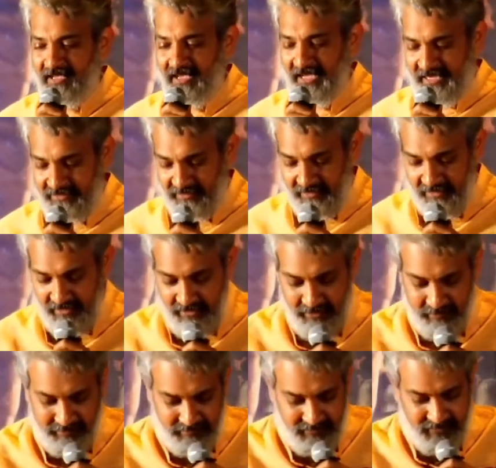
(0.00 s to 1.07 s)
And uh,
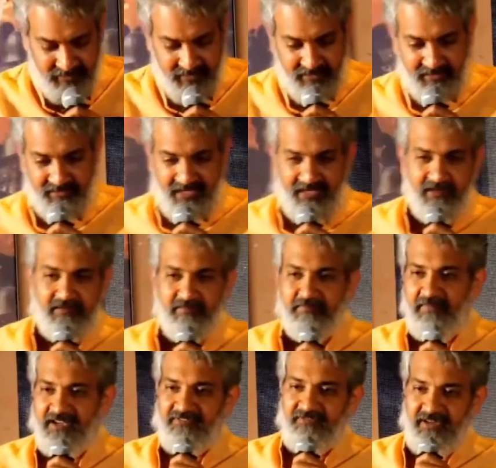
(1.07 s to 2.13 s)
then
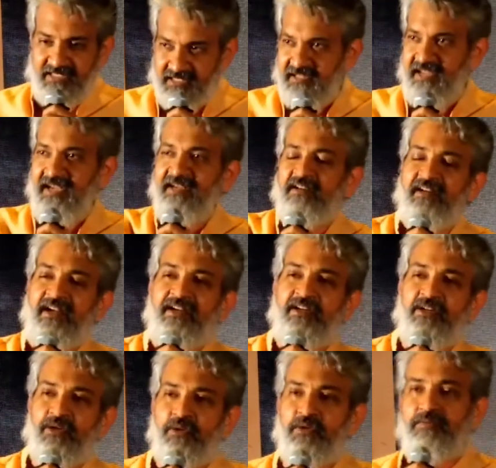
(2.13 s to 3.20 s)
my first entry
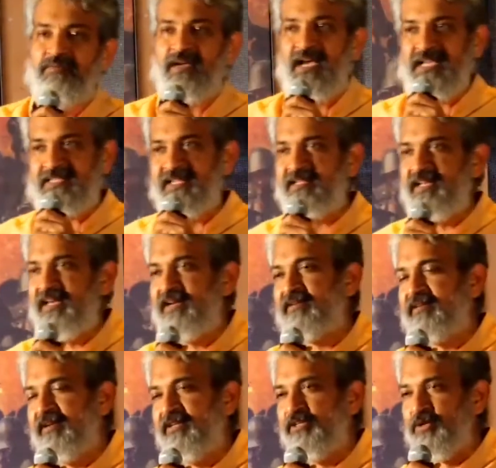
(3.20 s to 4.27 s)
into as a
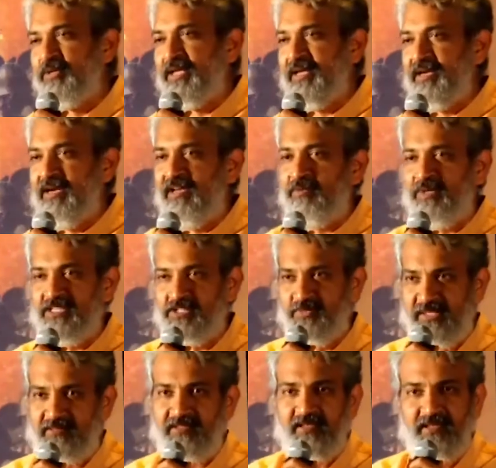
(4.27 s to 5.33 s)
director into Kerala was
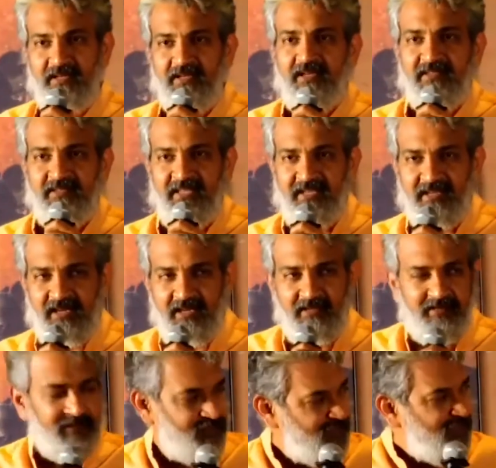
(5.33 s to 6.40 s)
with Dheera,
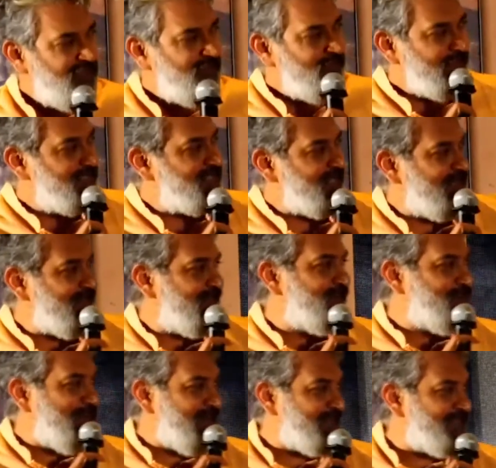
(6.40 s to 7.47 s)
with Charan,
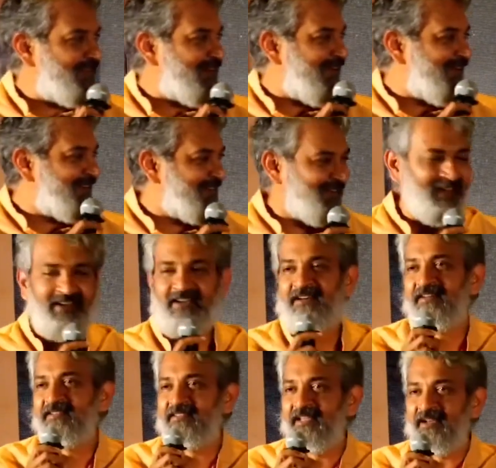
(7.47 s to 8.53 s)
Magadheera in
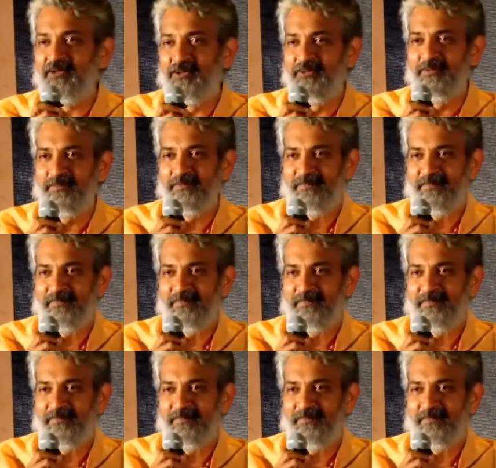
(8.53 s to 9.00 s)
uh, Telugu.